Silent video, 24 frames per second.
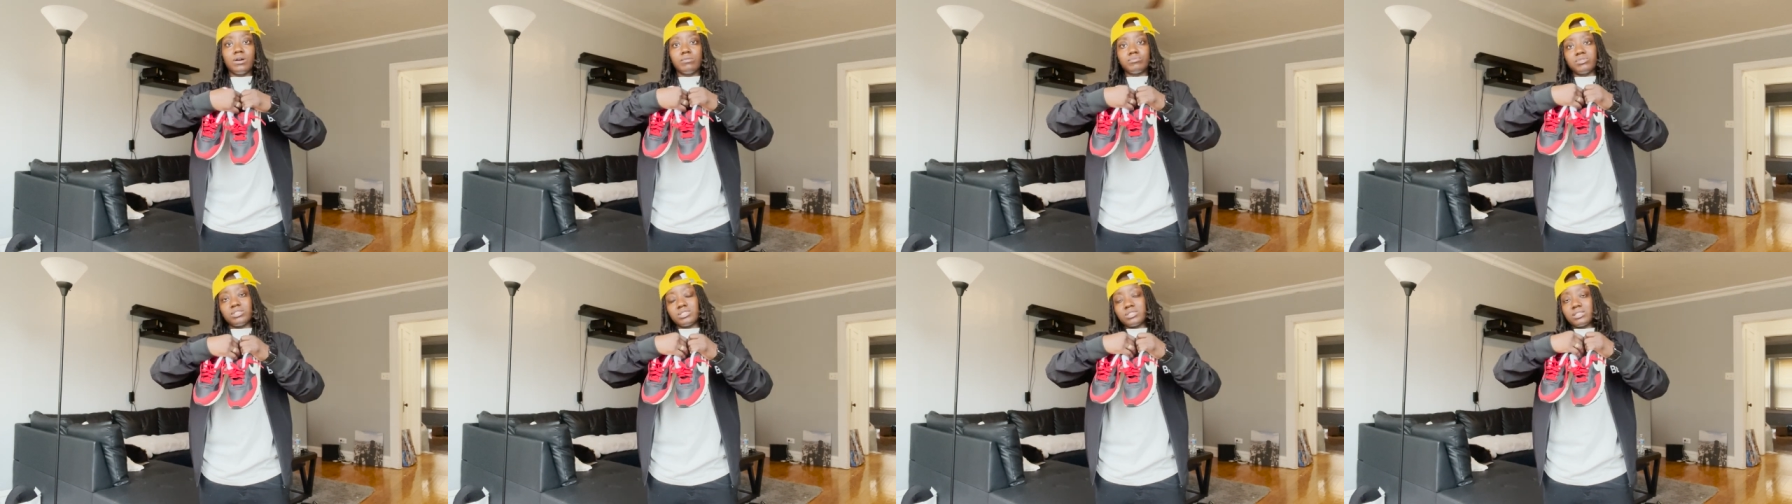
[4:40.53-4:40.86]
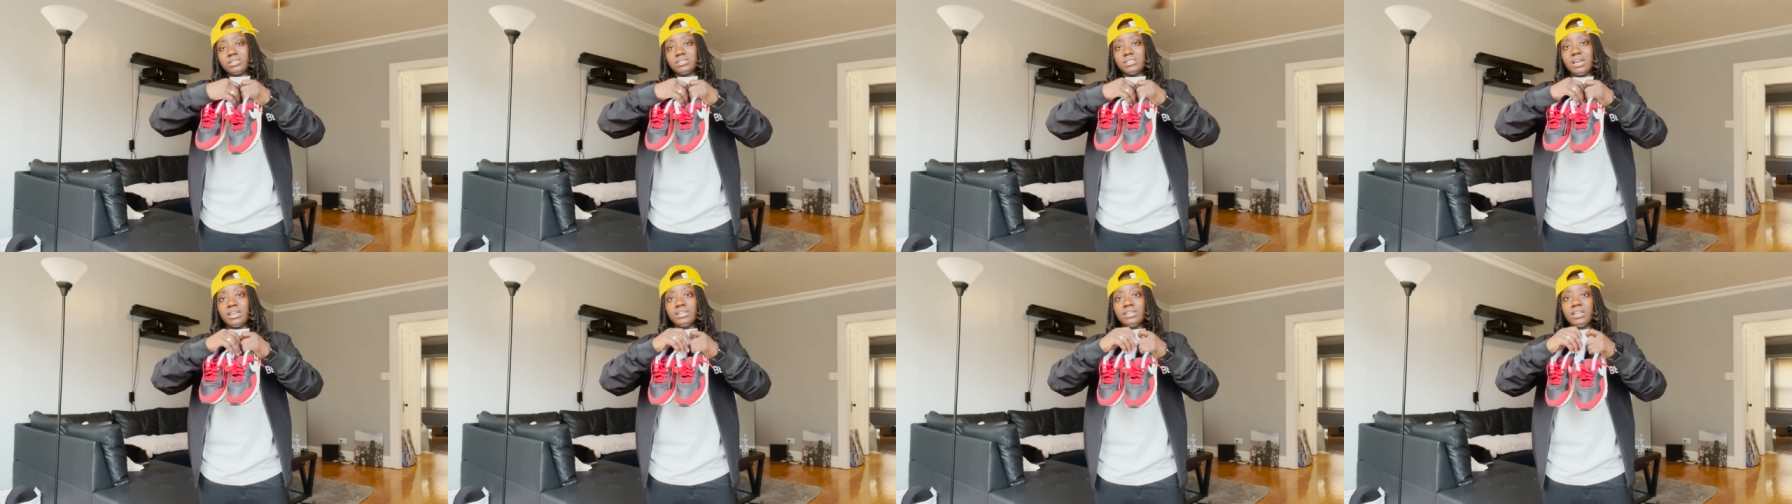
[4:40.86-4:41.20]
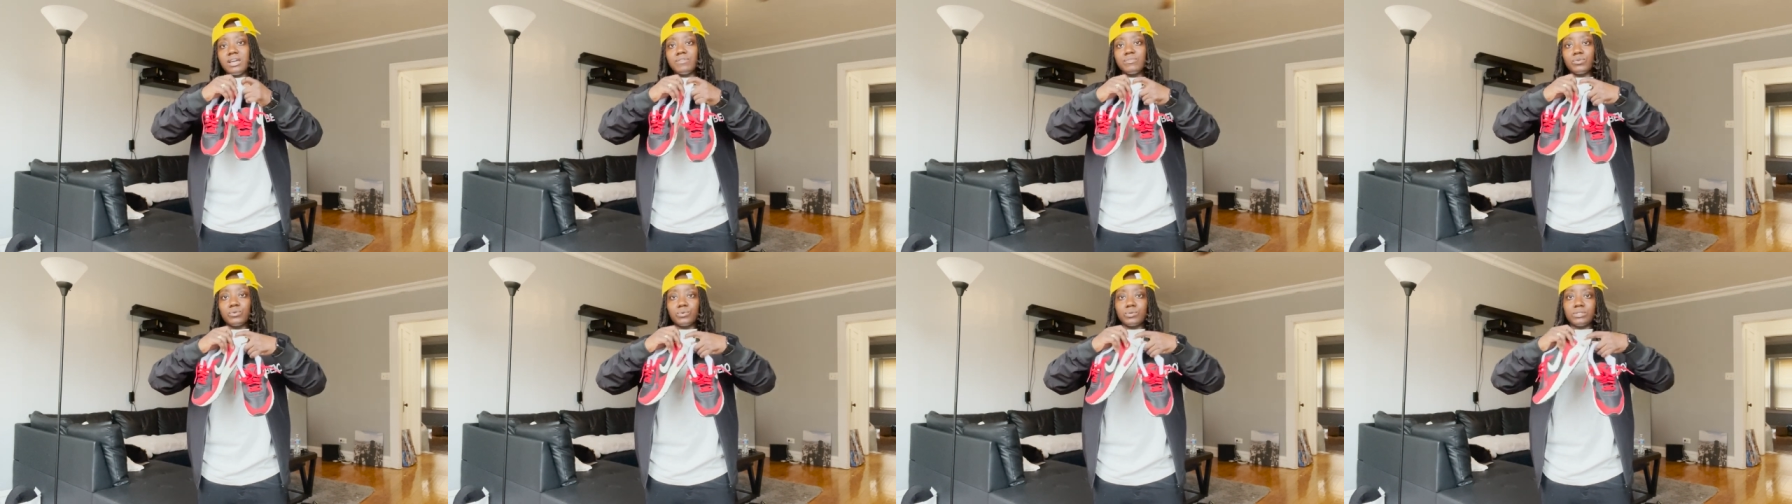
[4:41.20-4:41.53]
just because I
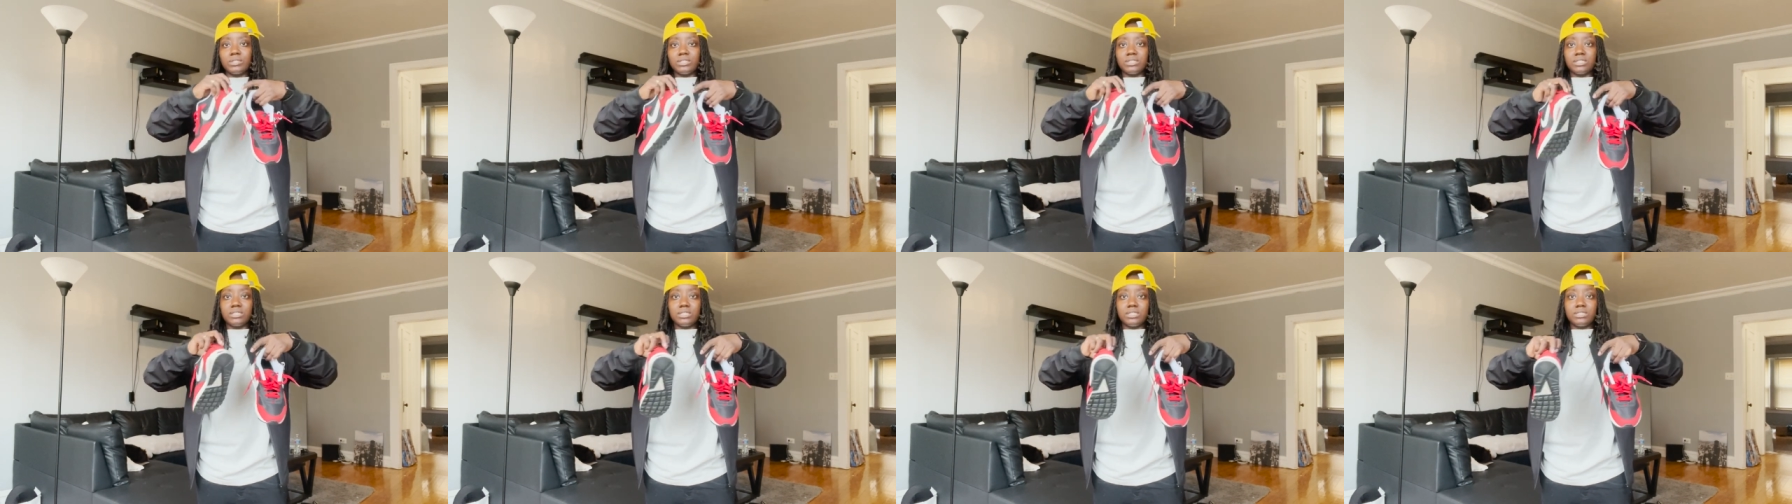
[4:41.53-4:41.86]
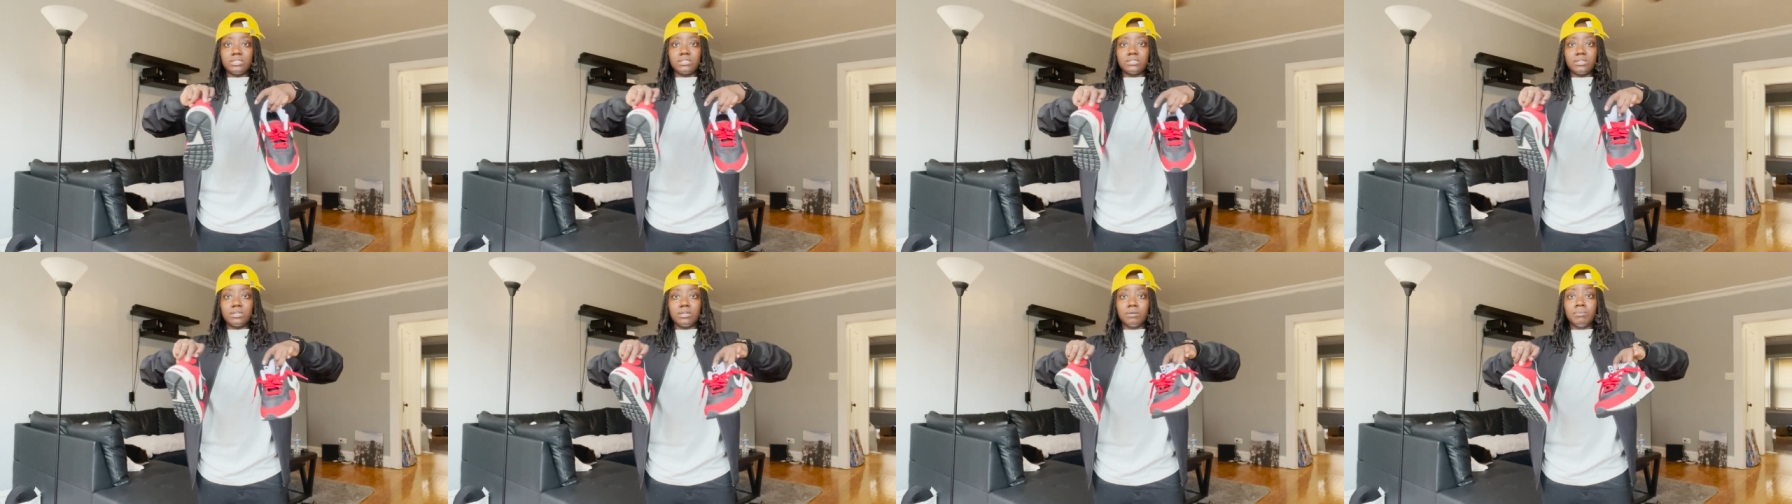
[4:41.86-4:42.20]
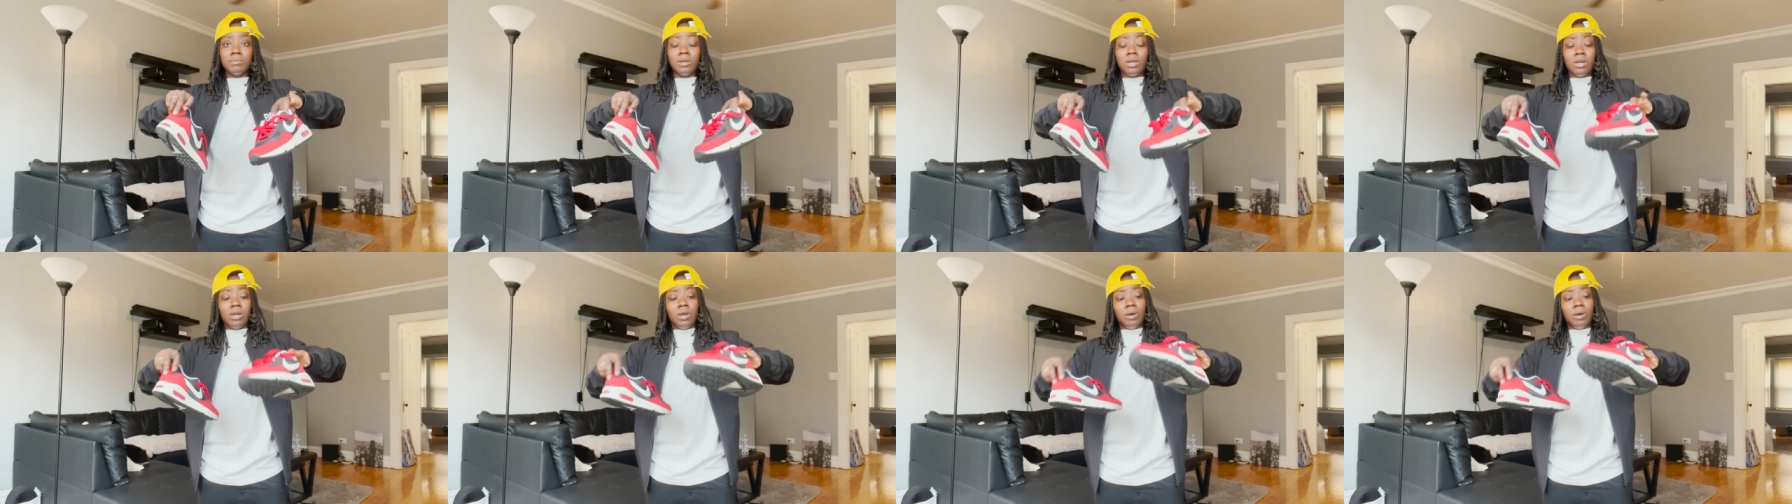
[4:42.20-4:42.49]
never really see some.